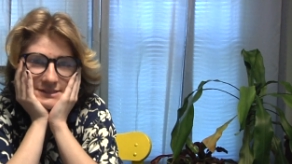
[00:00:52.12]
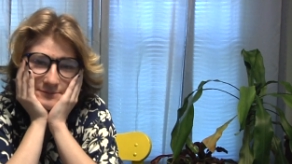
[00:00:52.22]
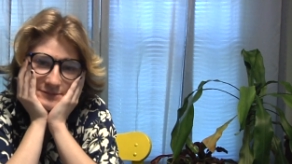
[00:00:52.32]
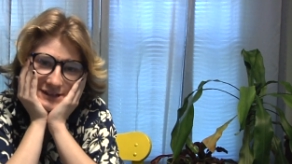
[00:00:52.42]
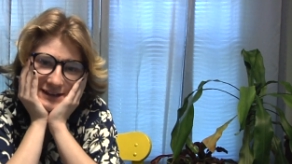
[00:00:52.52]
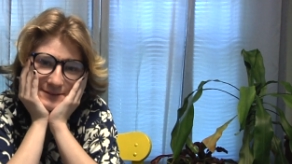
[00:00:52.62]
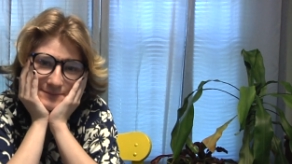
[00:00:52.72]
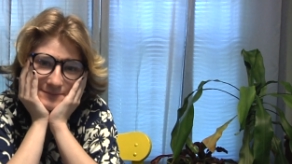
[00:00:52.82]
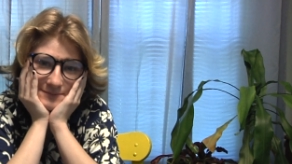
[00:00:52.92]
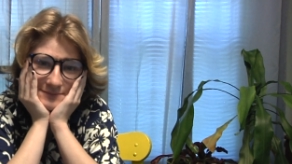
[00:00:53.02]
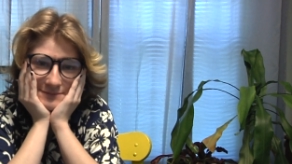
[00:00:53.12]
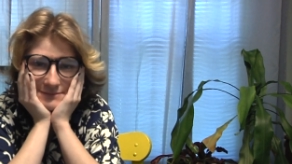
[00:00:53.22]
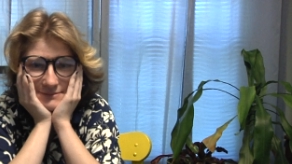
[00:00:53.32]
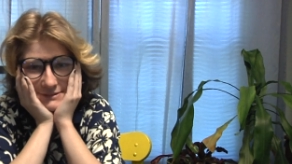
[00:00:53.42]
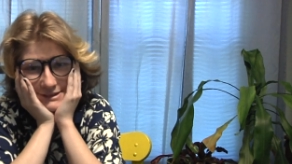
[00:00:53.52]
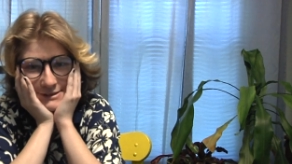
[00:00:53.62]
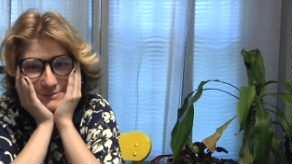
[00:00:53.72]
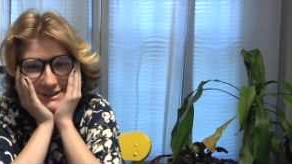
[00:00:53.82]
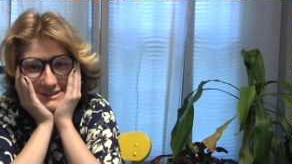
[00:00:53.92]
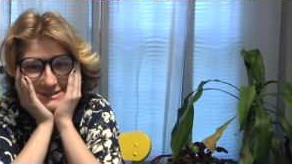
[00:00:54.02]
and some time
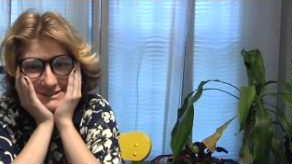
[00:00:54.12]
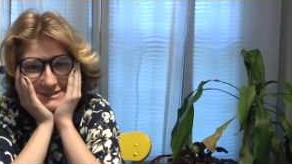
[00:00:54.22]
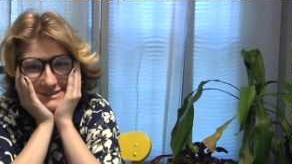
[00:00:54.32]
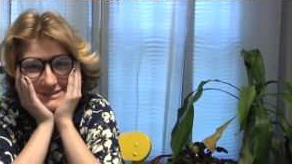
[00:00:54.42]
and patience.